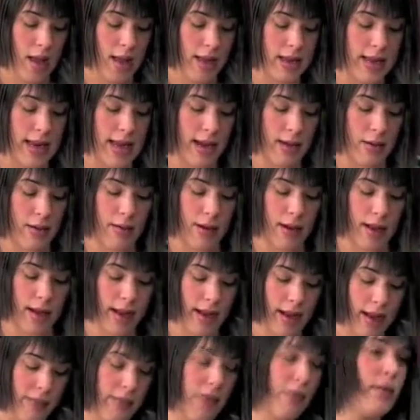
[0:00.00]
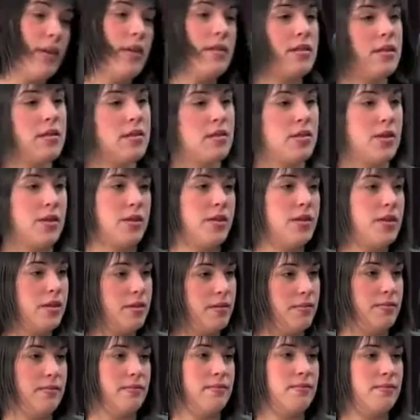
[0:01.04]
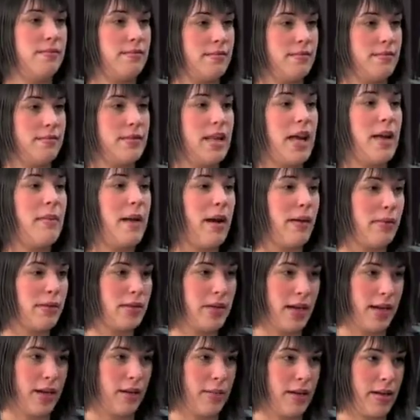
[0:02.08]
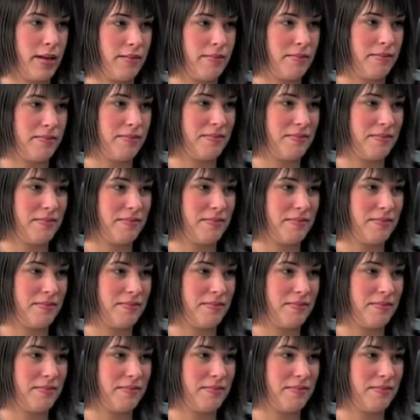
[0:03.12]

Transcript: Now, everyone is concerned about retirement.